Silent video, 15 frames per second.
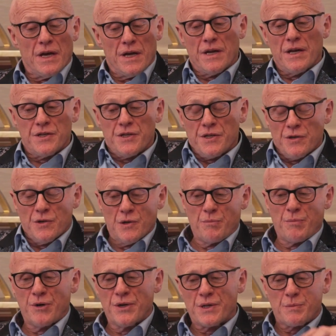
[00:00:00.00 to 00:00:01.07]
And to
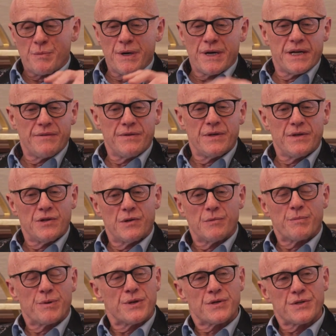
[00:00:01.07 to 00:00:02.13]
your point about giving a
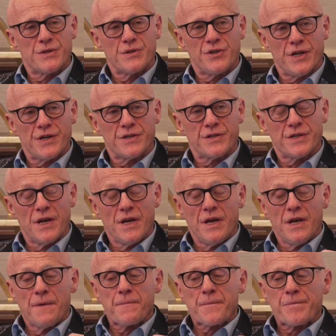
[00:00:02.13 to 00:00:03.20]
young person a chance,
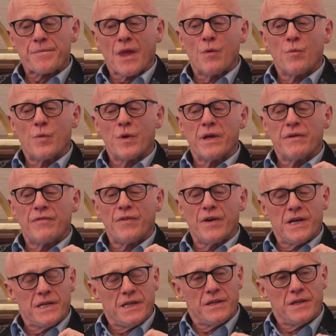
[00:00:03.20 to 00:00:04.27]
we're
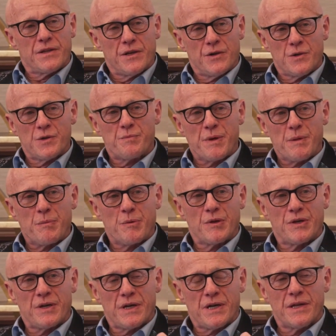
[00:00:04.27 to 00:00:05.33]
finding that those
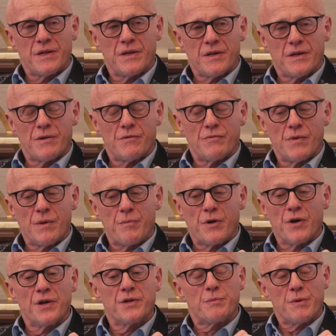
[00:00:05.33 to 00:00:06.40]
people that are either
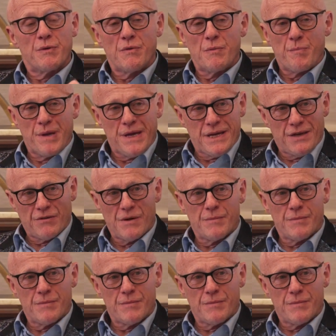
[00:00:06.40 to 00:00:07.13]
going to be repeat